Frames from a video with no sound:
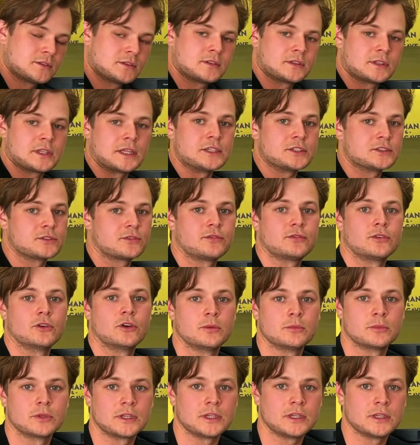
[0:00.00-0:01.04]
these are
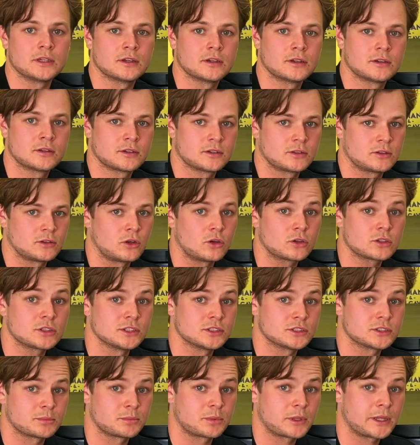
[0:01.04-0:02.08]
firmly locked
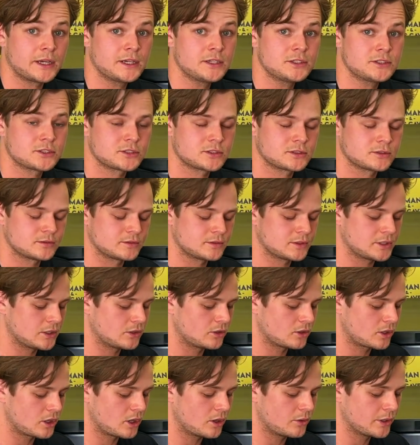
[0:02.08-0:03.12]
into place. They're
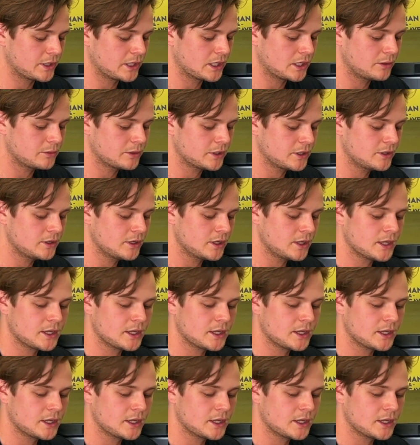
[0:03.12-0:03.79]
not going anywhere.